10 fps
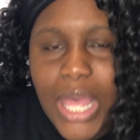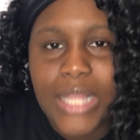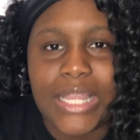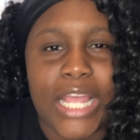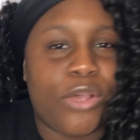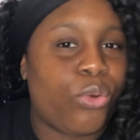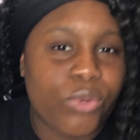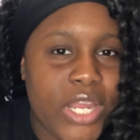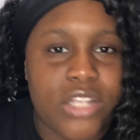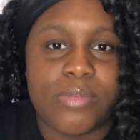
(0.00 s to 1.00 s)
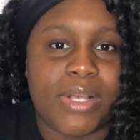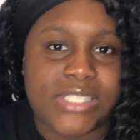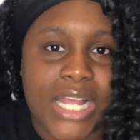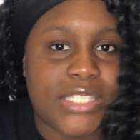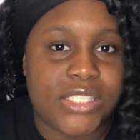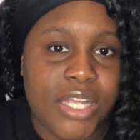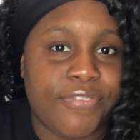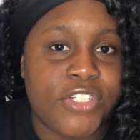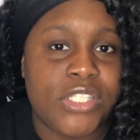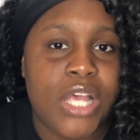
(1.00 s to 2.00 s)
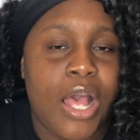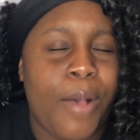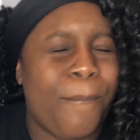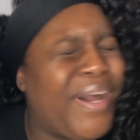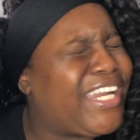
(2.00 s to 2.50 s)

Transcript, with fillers: like who cares about stocking stuffers, but